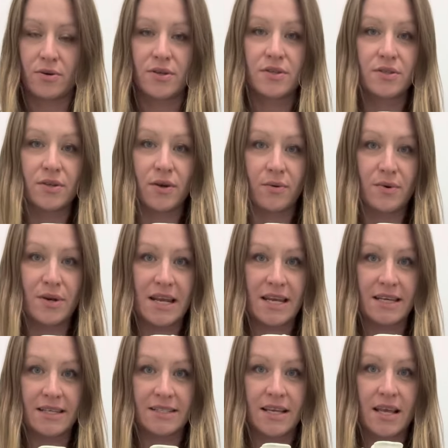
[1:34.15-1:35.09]
So
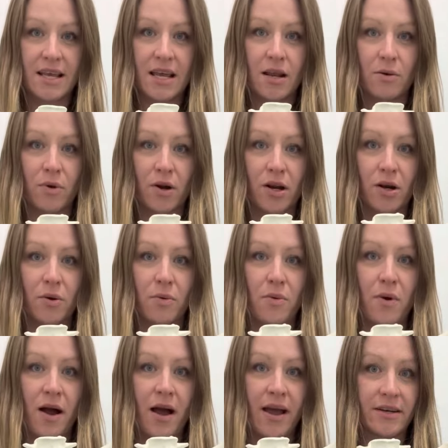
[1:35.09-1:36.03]
knees in, we're going to
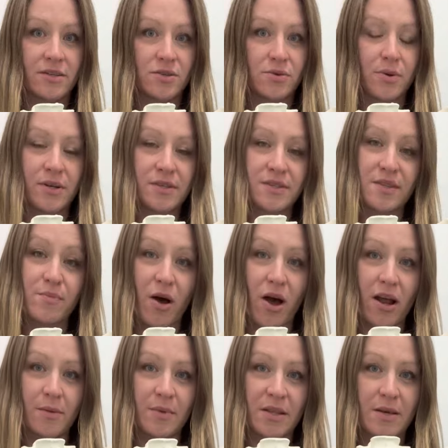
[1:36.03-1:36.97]
widen towards the
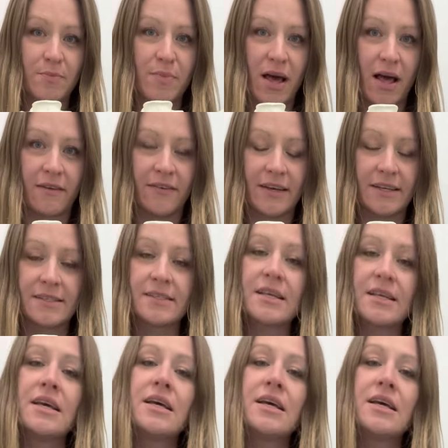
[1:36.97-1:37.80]
bottom of the pelvis.